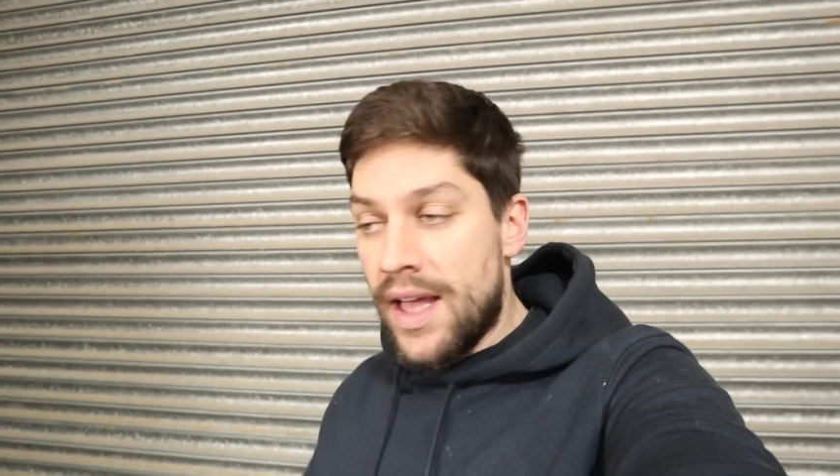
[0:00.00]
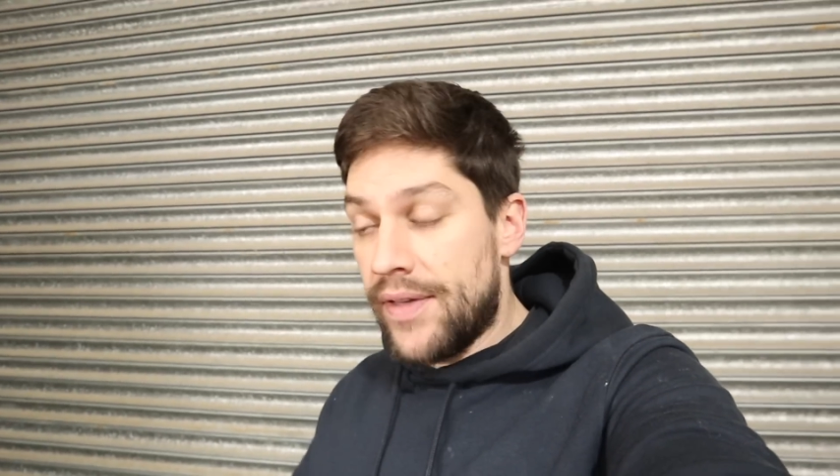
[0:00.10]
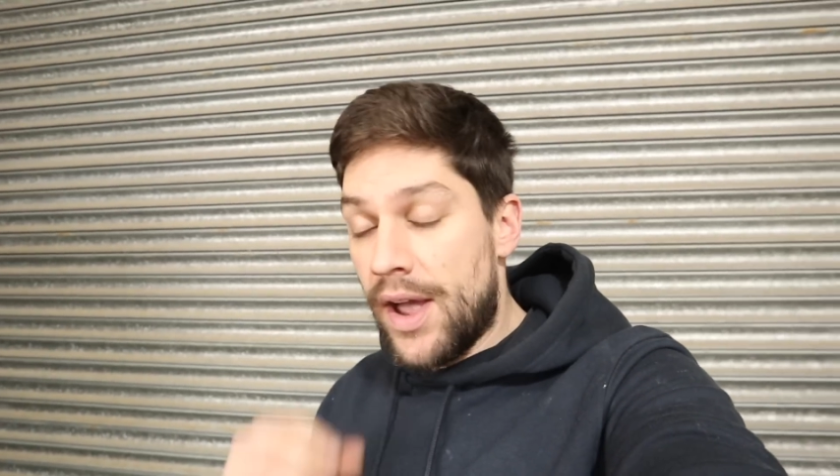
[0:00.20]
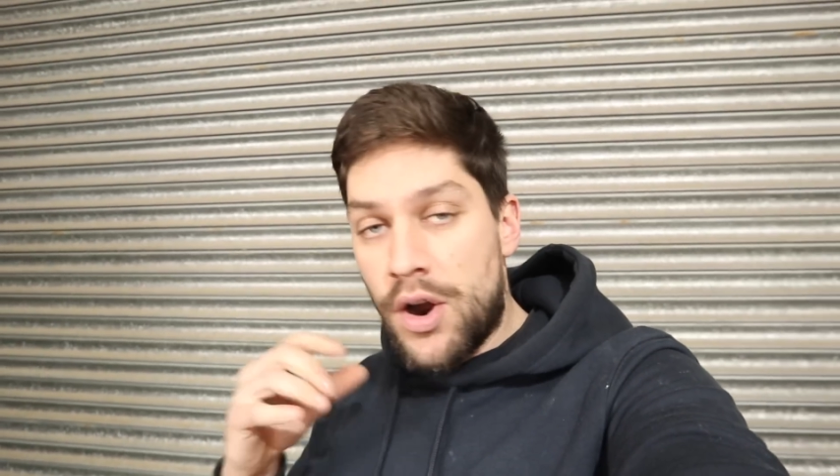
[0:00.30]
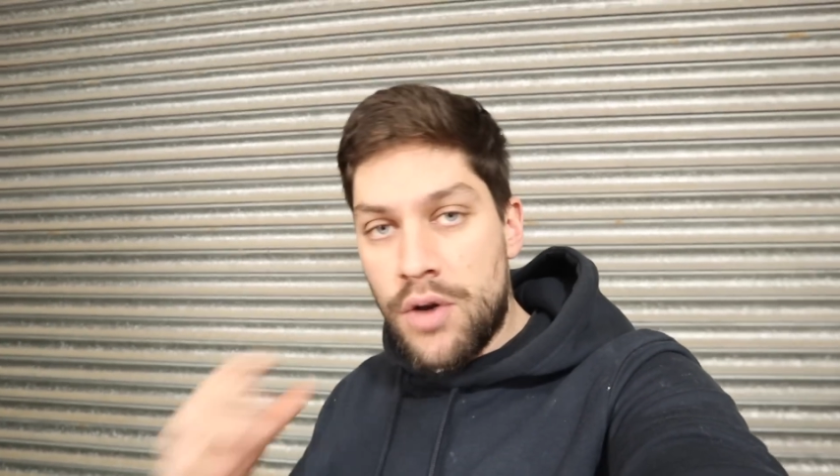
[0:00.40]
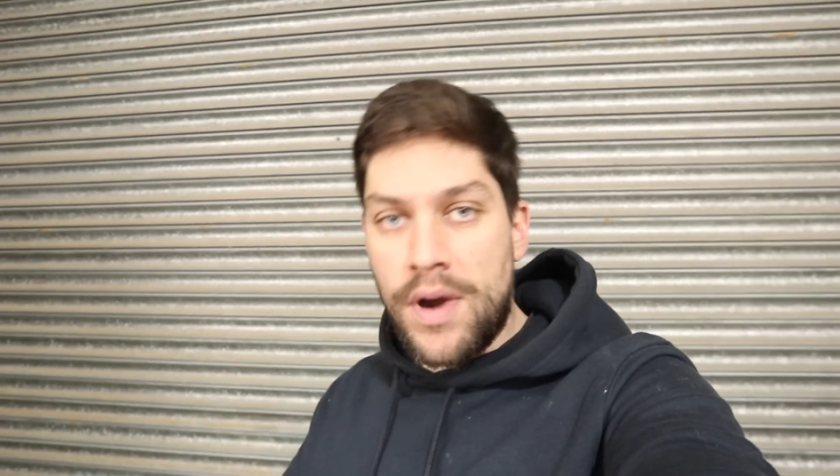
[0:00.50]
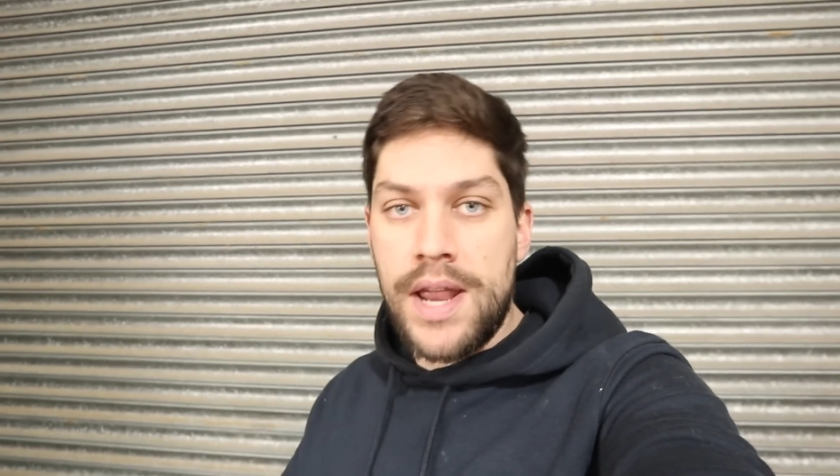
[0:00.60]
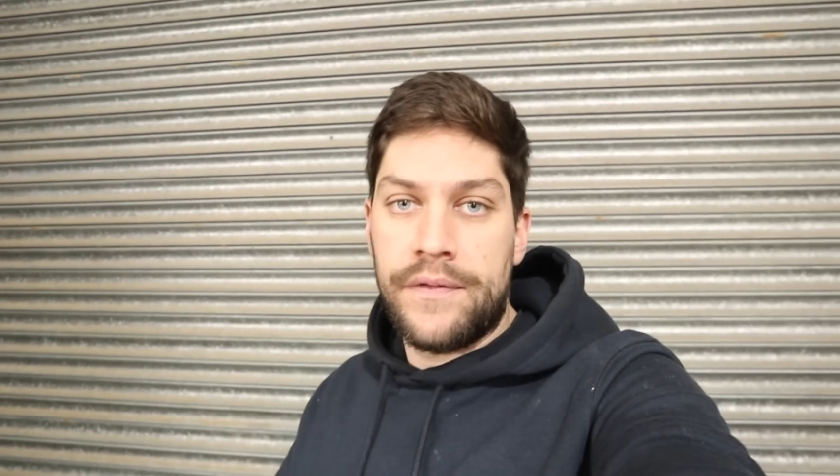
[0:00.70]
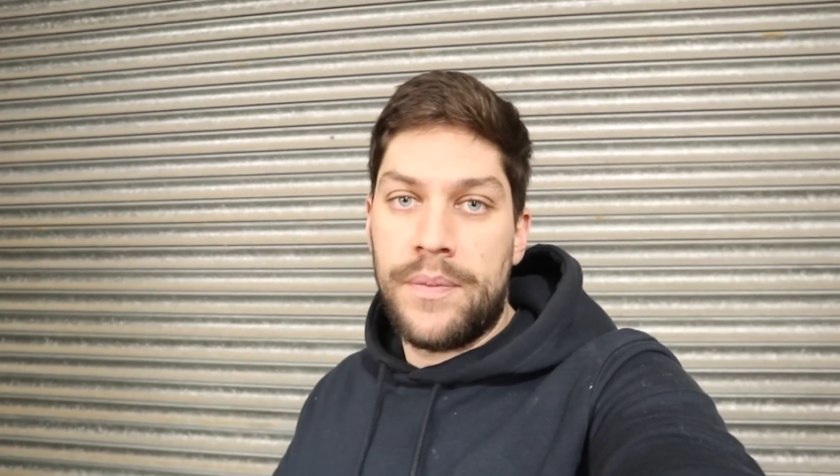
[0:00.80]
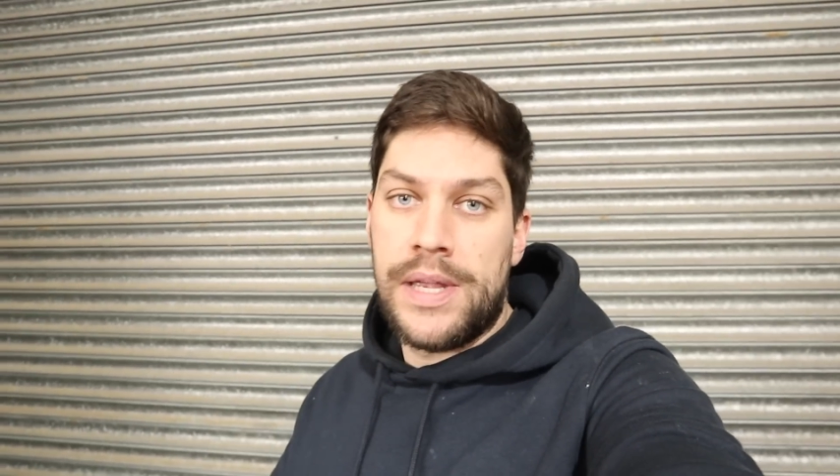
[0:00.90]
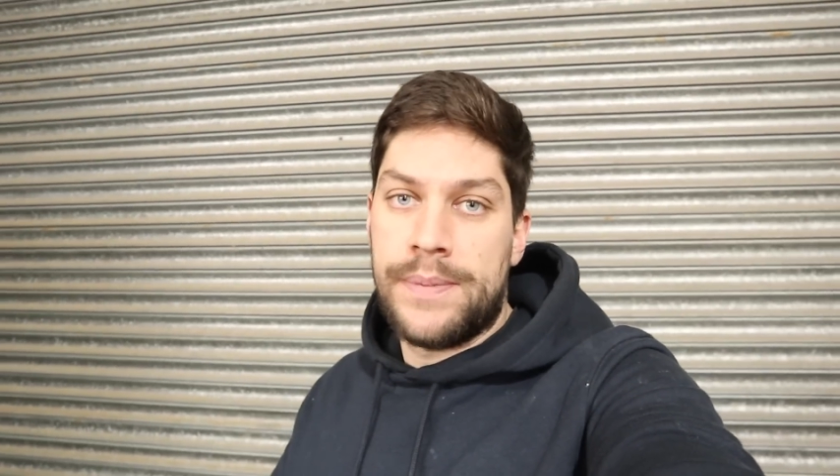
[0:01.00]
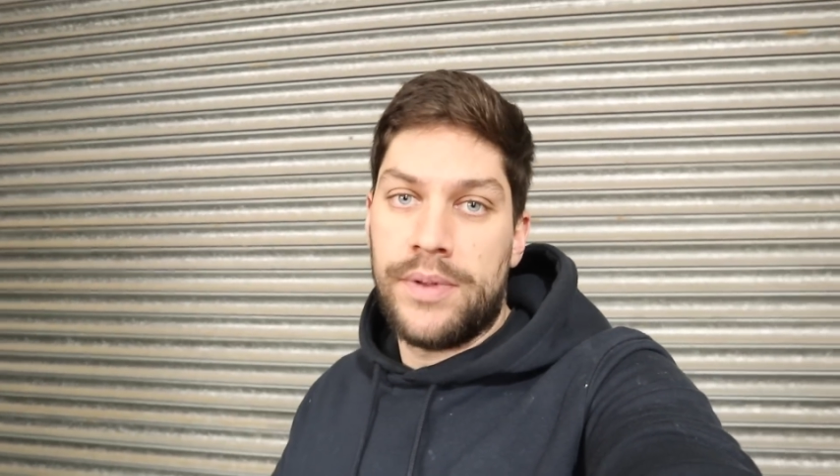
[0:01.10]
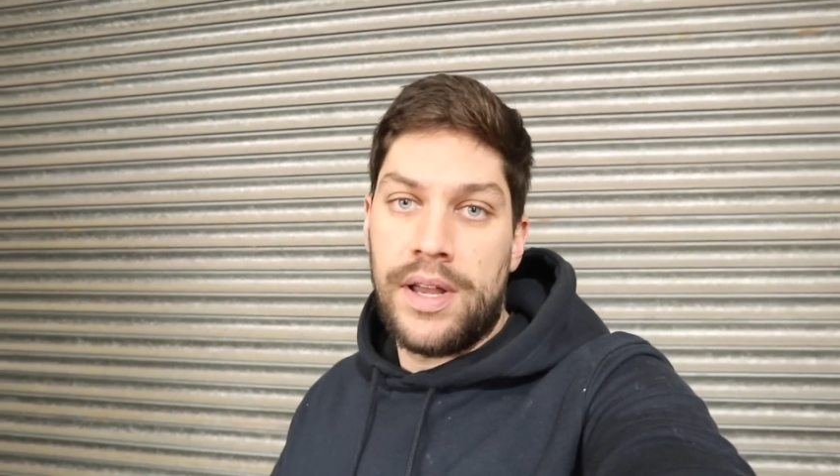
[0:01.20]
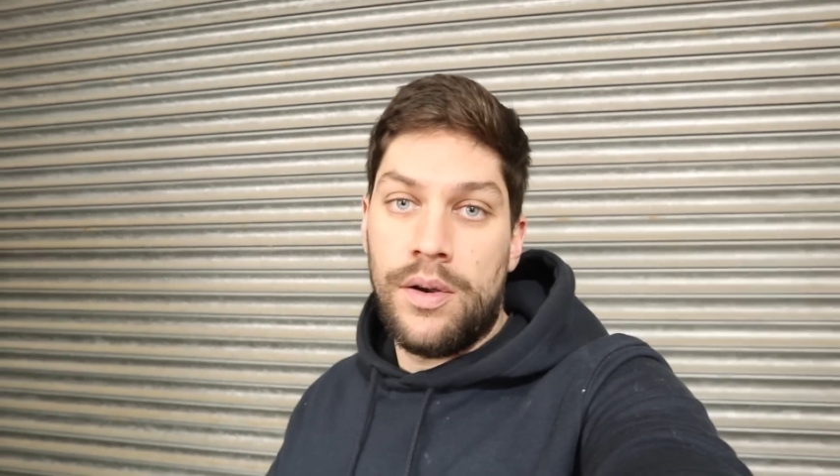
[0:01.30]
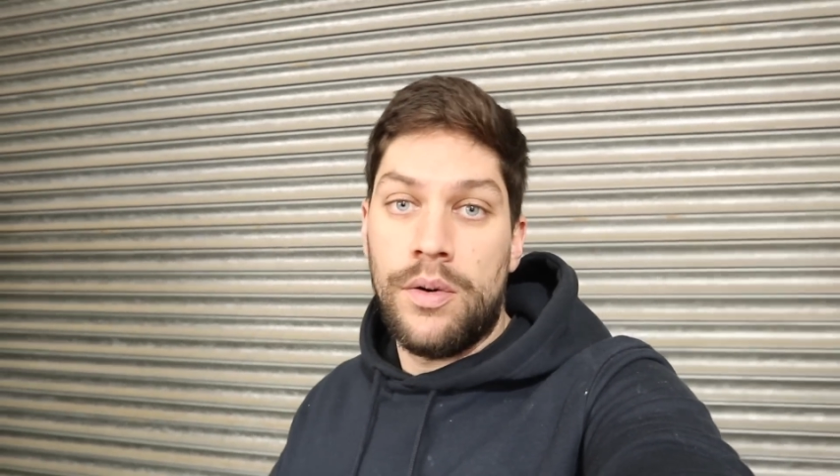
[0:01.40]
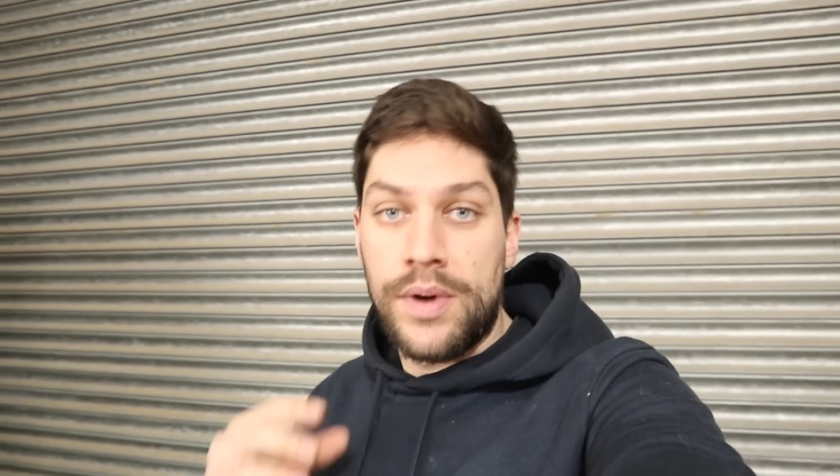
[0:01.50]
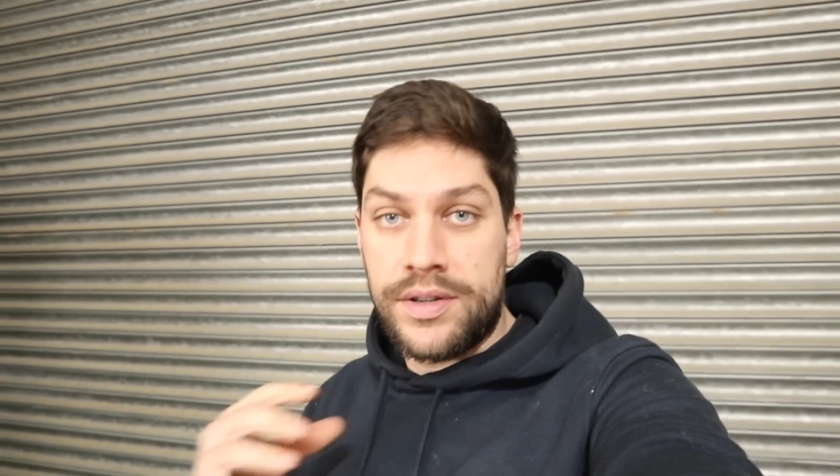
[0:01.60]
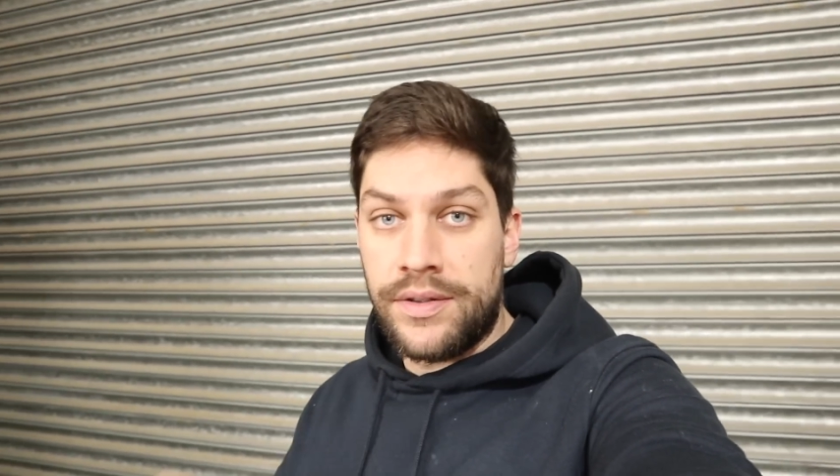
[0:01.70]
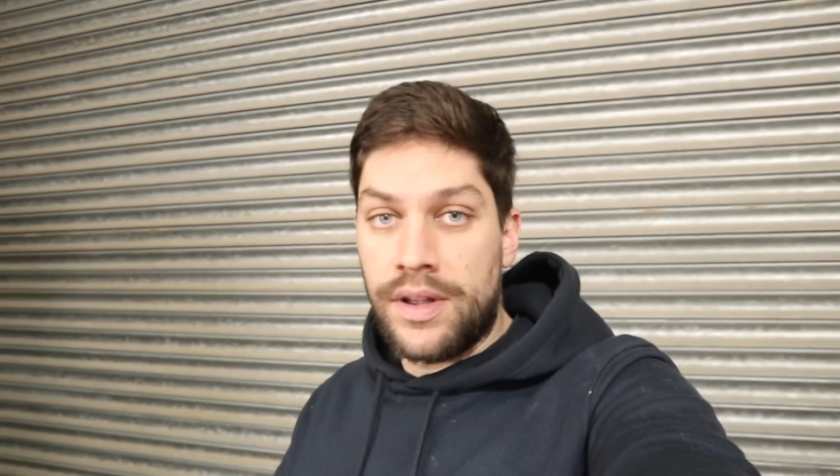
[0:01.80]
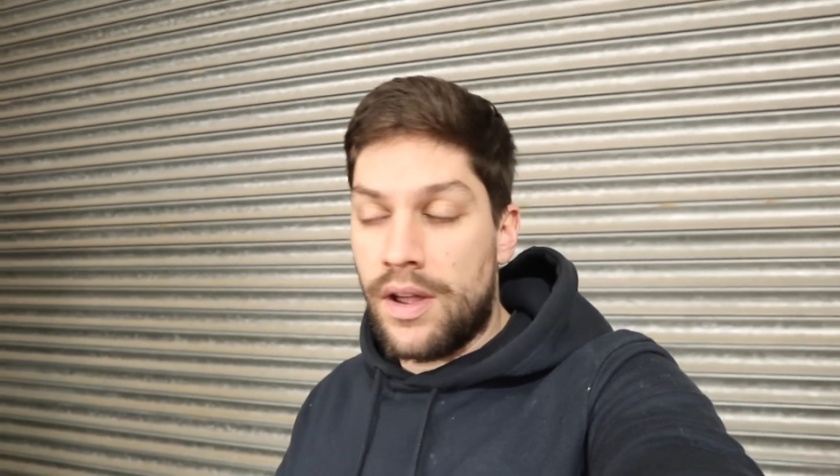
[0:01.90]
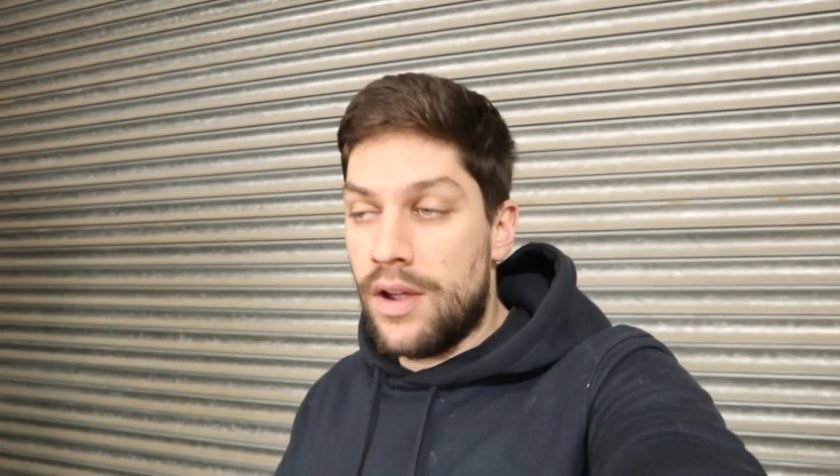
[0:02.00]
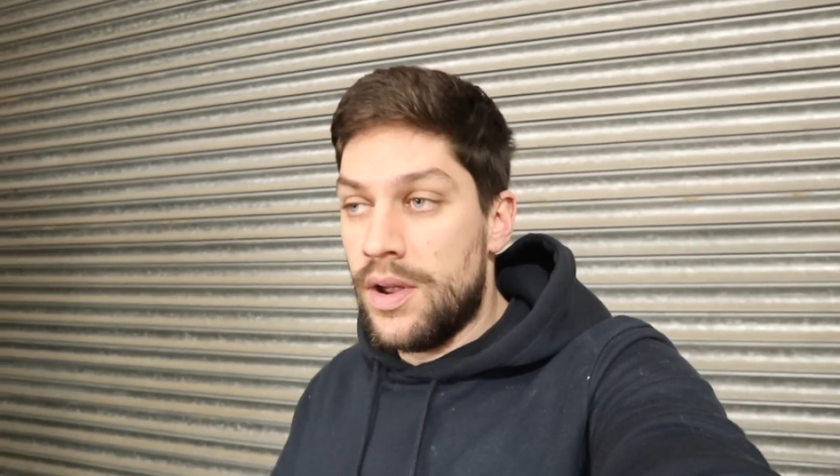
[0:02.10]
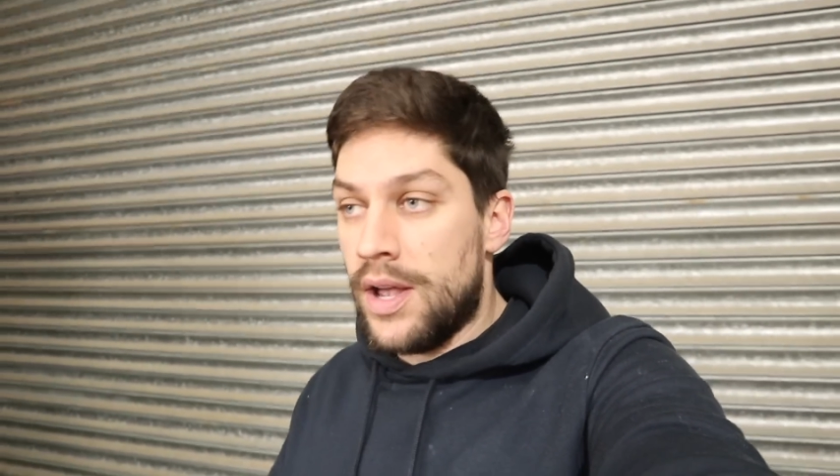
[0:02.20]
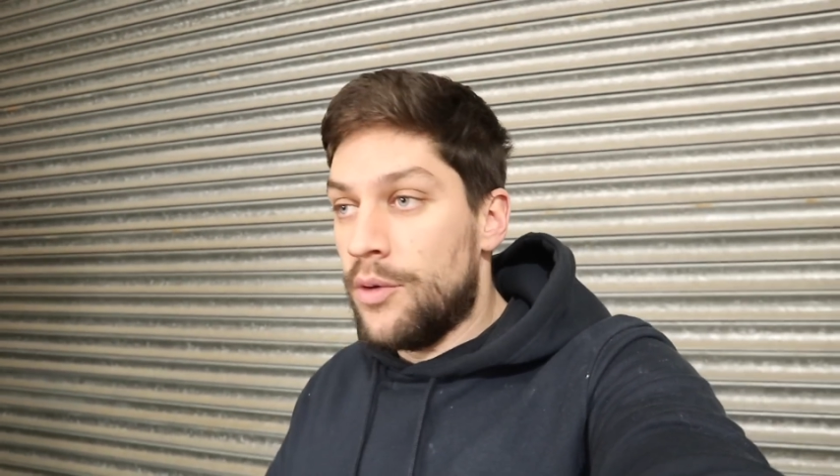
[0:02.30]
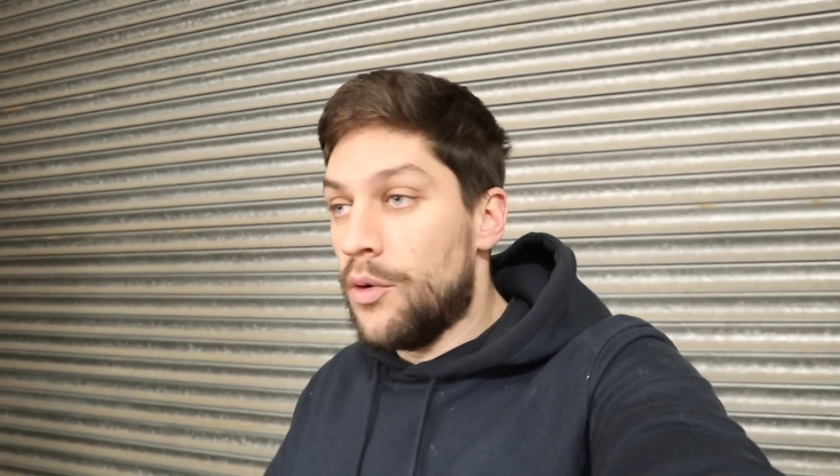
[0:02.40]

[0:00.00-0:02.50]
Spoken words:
They are great for people that are always on the go,